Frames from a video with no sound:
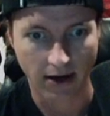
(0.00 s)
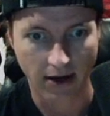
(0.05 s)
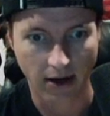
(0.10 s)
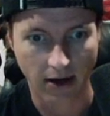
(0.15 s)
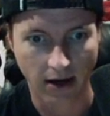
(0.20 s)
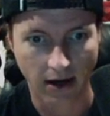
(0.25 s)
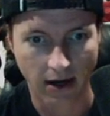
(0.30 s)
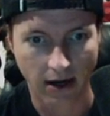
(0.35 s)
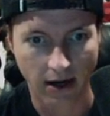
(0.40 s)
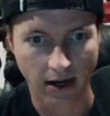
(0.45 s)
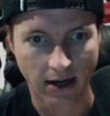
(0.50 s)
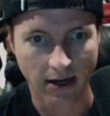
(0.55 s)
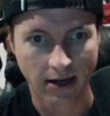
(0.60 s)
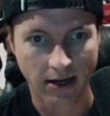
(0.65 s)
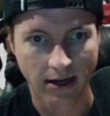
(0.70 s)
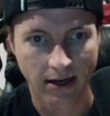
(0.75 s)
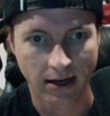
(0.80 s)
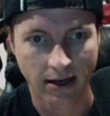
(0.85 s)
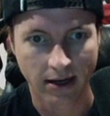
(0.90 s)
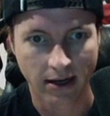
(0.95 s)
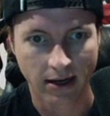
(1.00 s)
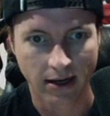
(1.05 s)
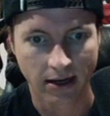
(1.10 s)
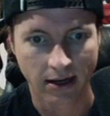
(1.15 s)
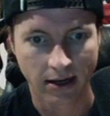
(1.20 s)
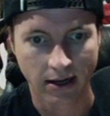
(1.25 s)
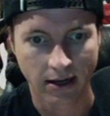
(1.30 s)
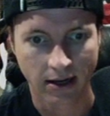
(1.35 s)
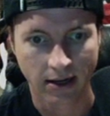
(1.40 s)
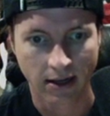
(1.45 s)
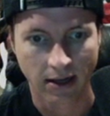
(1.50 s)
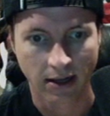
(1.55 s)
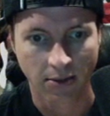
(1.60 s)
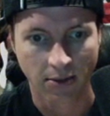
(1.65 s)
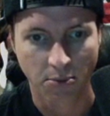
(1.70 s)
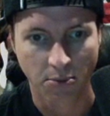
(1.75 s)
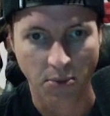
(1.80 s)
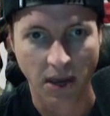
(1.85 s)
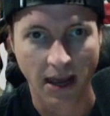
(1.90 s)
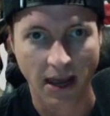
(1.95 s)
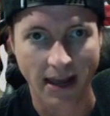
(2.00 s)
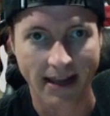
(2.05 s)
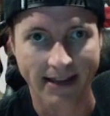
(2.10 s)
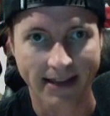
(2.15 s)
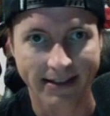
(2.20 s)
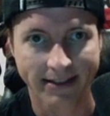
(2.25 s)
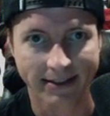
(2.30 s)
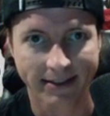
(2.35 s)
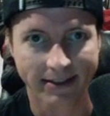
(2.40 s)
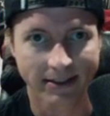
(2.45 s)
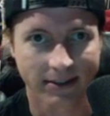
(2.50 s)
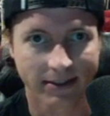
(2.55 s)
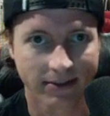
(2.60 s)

our bass.